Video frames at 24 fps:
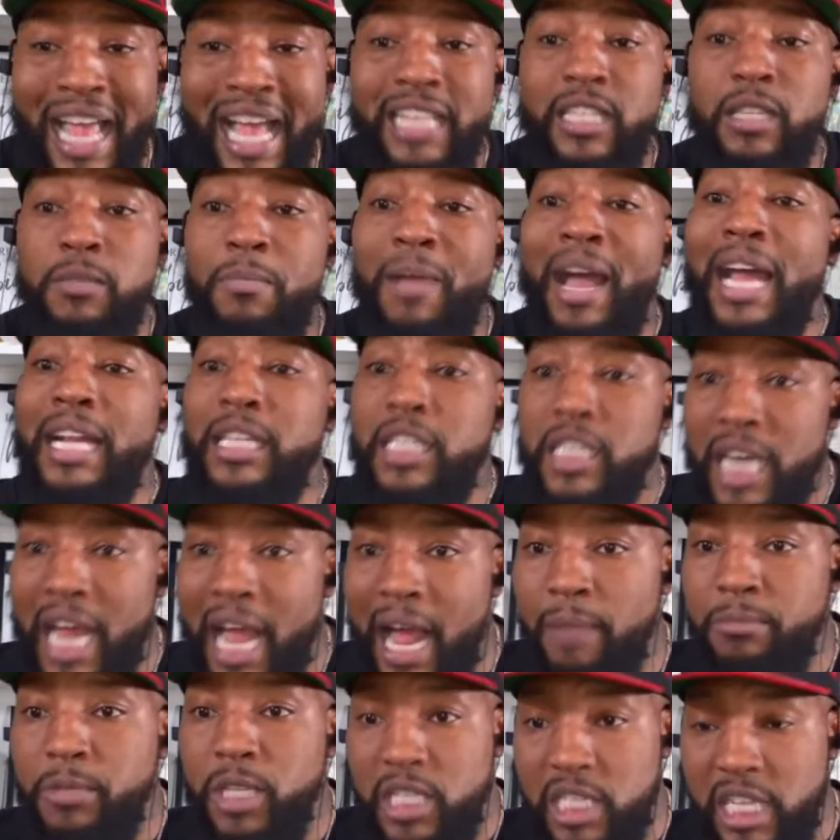that's my
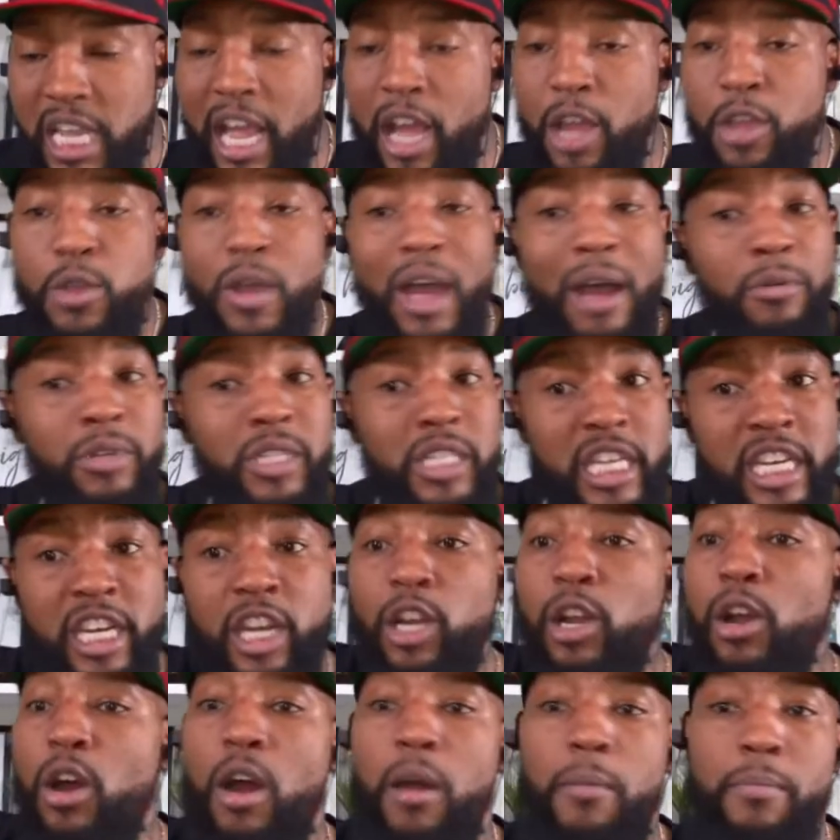job to tell you. I was in
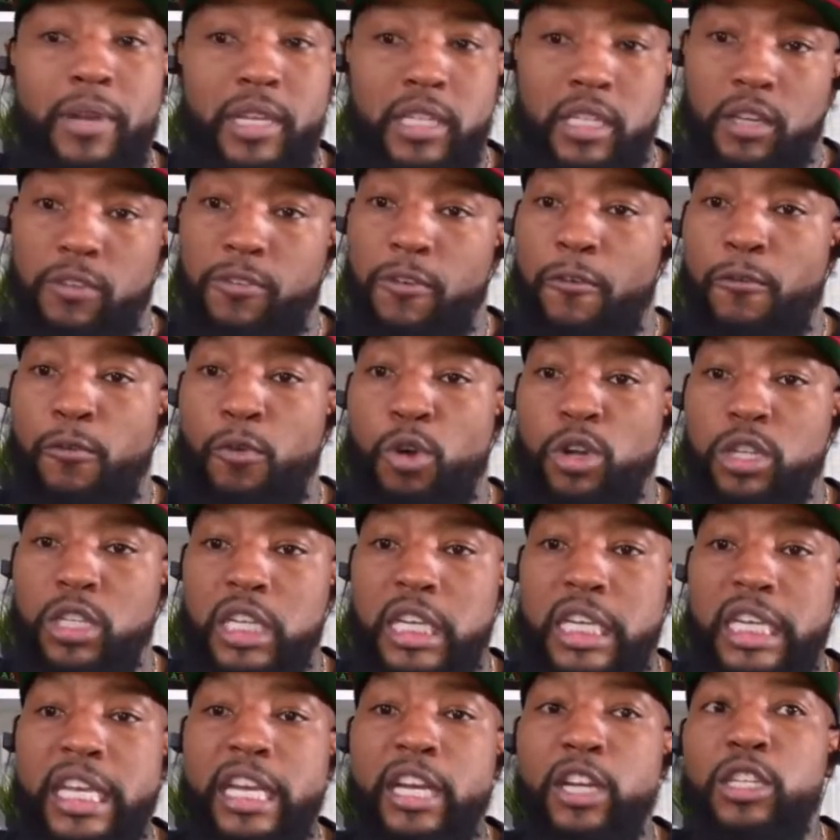the car business for
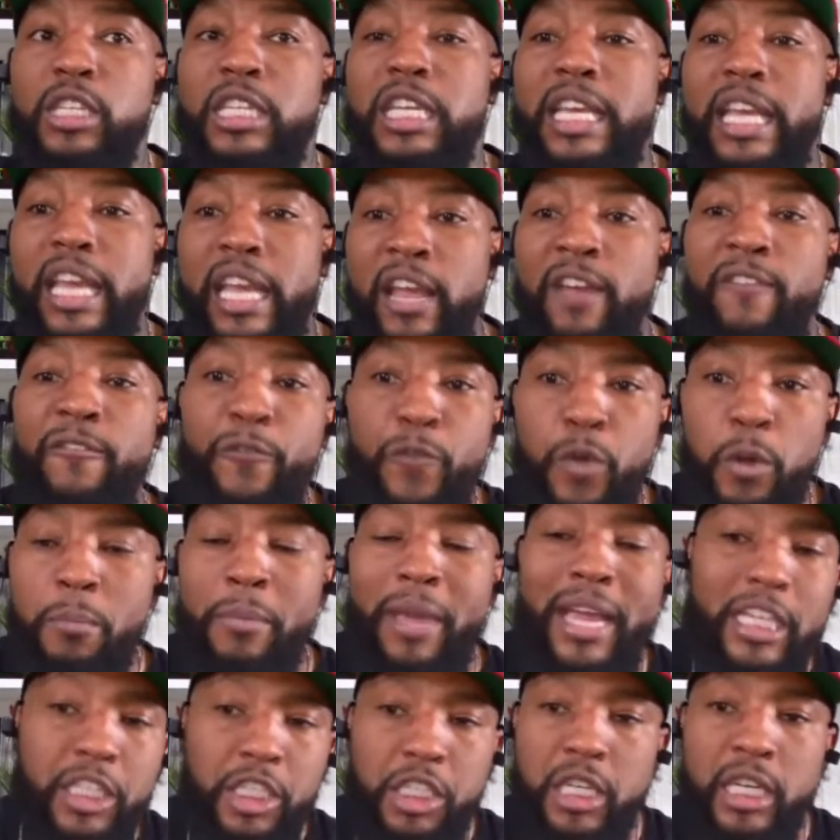14 years. The
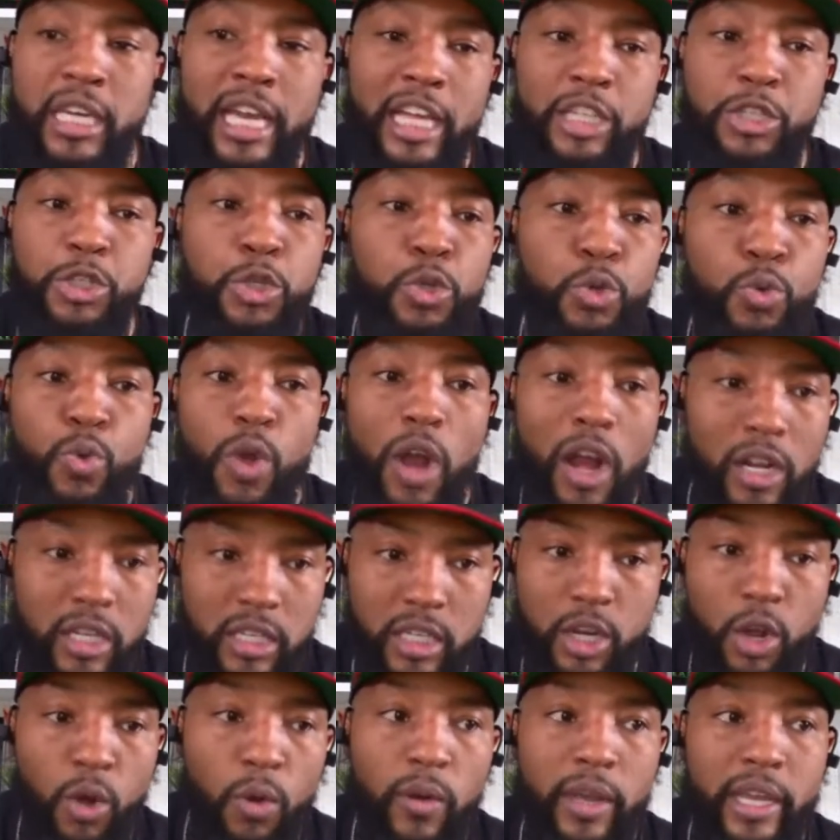information that you are
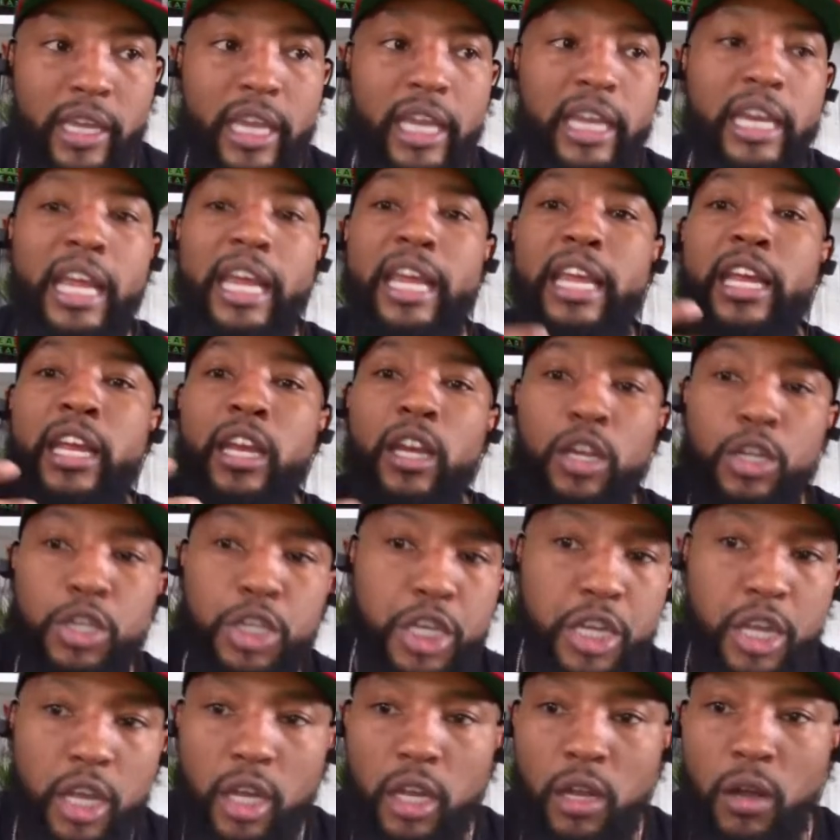going in, the energy
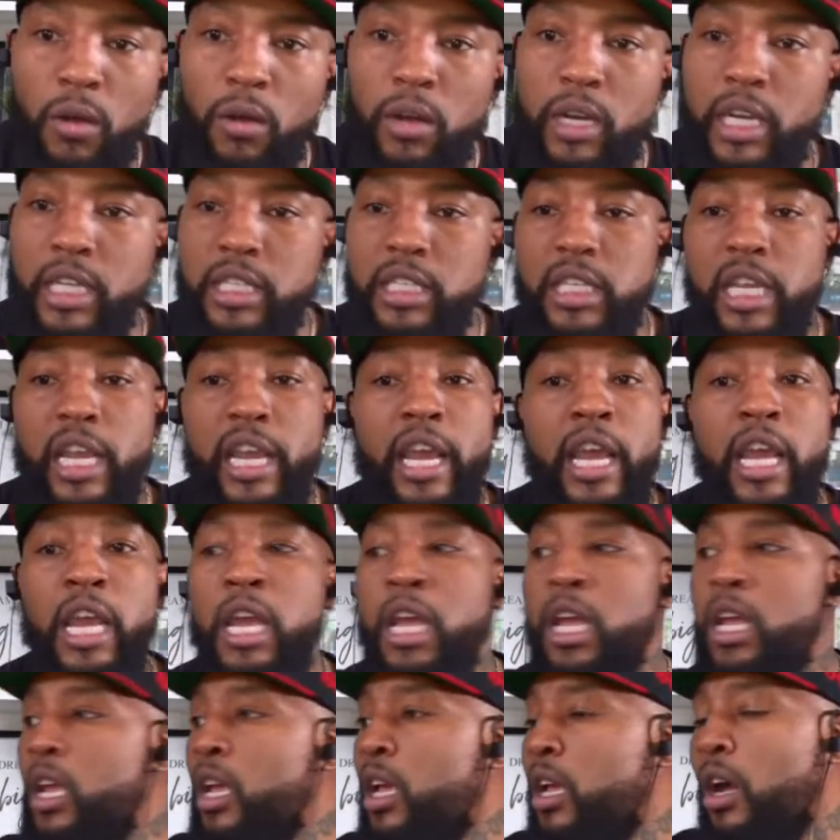you're going in saying,
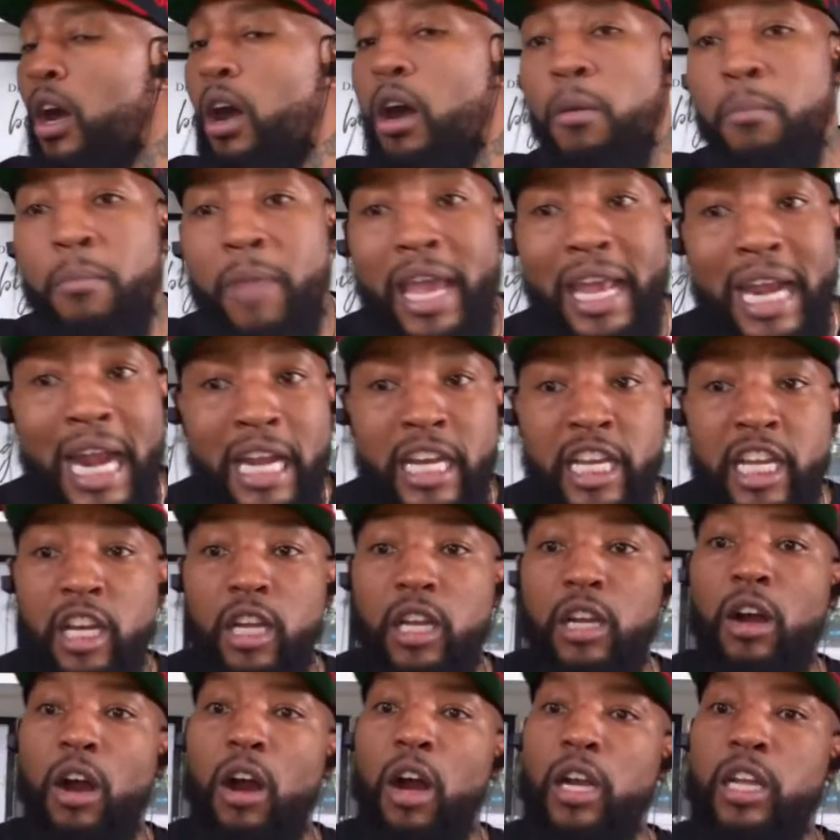oh man, I need a
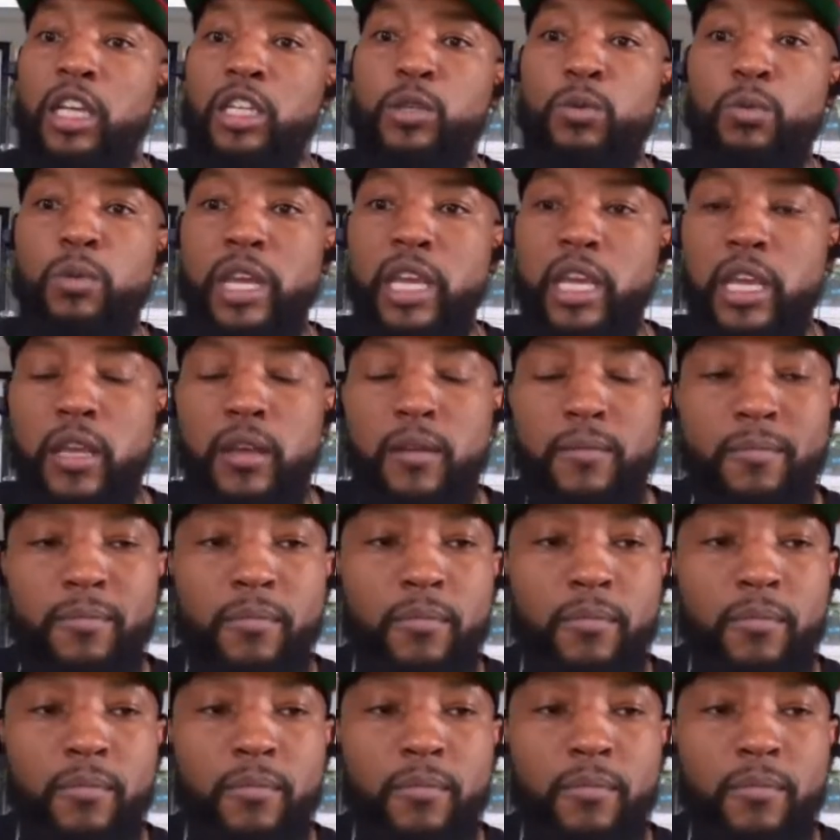car this week,